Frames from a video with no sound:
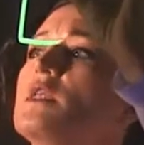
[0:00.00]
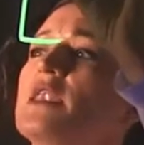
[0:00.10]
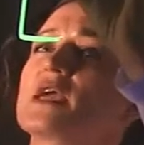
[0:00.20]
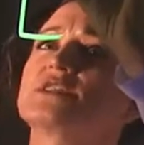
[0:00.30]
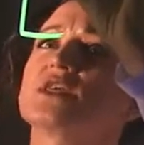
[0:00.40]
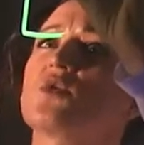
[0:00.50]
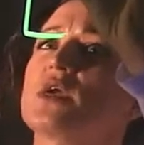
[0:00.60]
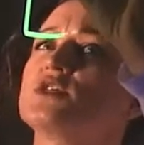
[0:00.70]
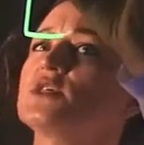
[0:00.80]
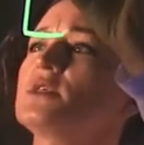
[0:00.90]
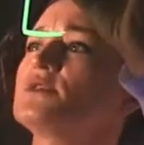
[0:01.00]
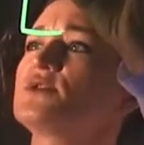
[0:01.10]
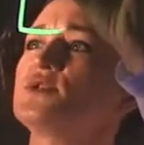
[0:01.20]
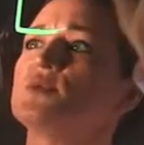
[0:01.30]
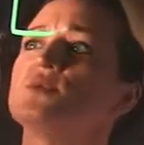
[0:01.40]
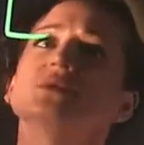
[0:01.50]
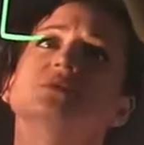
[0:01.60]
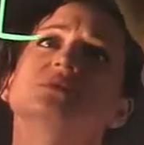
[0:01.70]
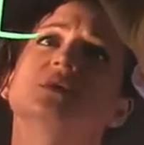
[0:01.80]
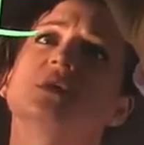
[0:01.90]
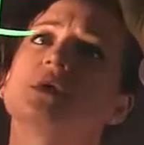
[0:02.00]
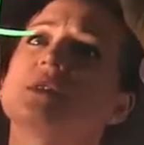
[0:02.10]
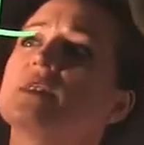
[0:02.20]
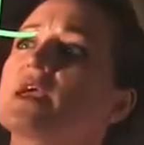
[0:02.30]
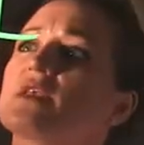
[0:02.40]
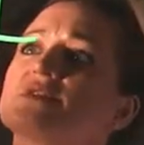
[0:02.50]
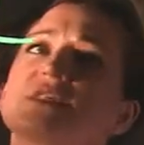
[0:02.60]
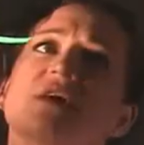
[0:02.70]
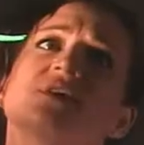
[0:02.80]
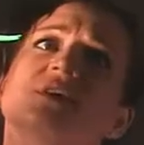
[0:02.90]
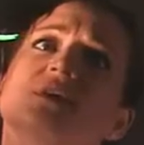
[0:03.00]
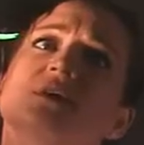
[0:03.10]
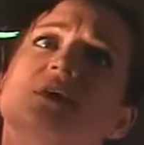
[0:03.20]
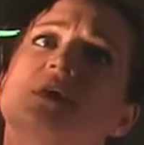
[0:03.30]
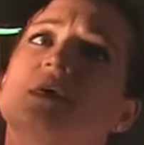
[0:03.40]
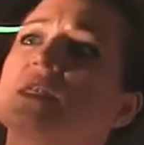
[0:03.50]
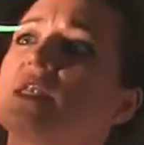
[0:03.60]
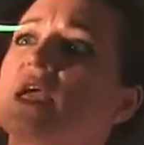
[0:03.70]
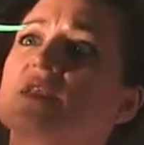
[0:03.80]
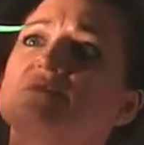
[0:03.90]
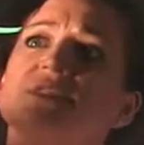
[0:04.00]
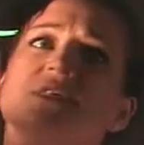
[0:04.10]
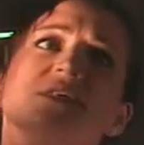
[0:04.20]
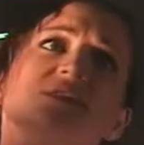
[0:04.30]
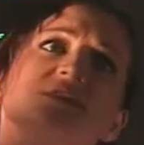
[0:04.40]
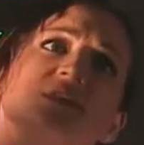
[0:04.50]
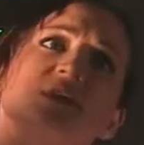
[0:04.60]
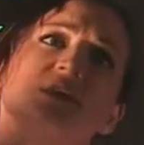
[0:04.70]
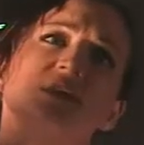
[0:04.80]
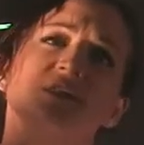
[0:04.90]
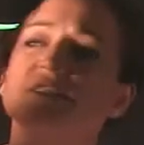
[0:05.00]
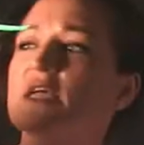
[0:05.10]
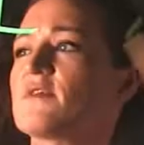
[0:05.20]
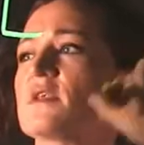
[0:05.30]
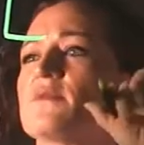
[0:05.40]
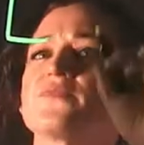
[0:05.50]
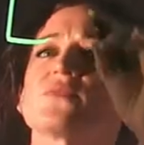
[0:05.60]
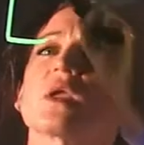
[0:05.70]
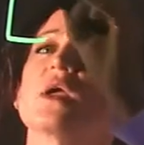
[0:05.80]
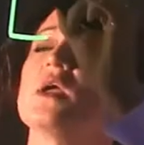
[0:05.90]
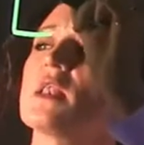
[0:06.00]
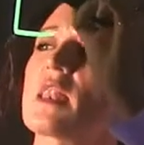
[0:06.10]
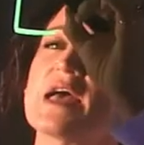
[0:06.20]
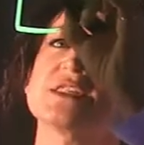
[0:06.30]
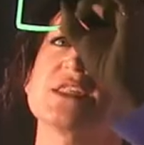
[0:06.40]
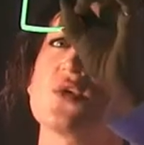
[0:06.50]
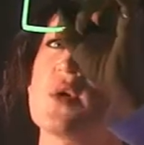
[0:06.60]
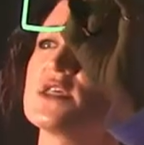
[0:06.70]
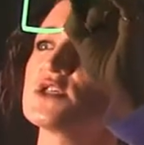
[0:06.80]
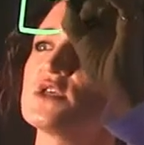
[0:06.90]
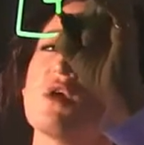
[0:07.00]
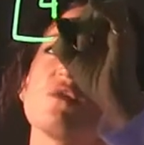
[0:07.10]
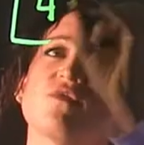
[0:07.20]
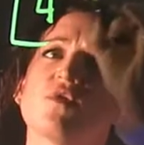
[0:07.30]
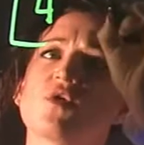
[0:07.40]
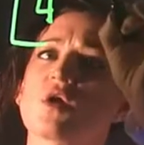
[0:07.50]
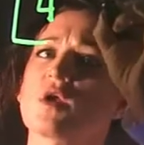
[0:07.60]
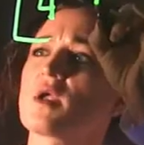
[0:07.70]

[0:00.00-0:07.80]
Next equation, 2, negative 7, negative 6, 7. Last equation, 4,